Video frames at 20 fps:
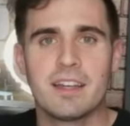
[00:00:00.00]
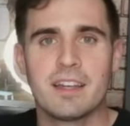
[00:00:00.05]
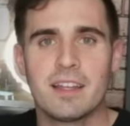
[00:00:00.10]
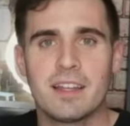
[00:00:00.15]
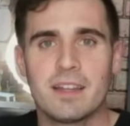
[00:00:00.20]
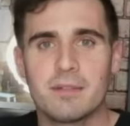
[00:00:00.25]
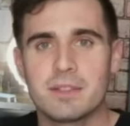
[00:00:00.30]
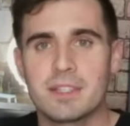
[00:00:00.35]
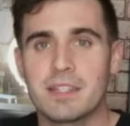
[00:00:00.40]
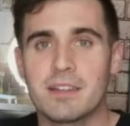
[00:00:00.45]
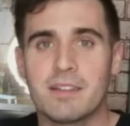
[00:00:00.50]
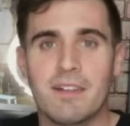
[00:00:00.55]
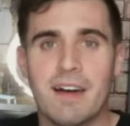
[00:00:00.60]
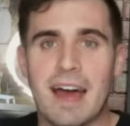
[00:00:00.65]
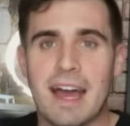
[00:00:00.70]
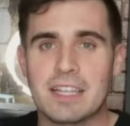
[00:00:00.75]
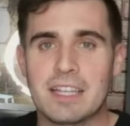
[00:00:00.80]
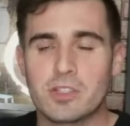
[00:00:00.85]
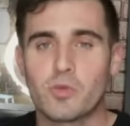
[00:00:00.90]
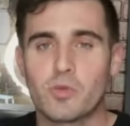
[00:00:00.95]
was the
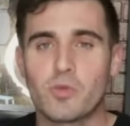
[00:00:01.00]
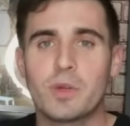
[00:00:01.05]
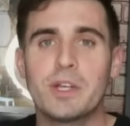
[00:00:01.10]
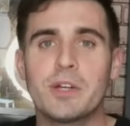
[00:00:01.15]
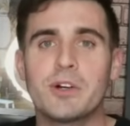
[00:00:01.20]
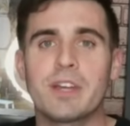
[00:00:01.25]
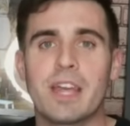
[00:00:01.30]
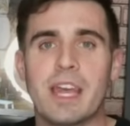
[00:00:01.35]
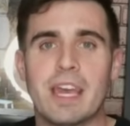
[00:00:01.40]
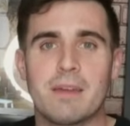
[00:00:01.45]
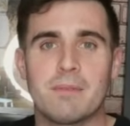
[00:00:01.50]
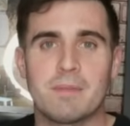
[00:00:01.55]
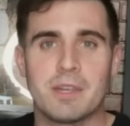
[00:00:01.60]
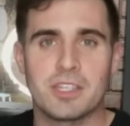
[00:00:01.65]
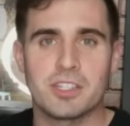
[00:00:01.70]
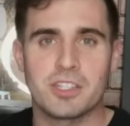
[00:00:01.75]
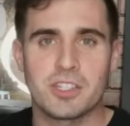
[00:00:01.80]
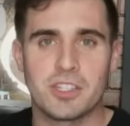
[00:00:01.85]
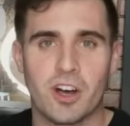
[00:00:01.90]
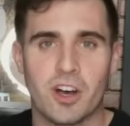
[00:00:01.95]
last real game he
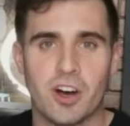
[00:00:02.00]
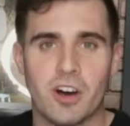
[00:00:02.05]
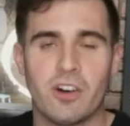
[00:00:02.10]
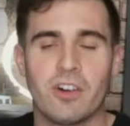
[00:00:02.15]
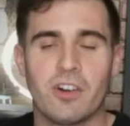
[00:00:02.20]
saw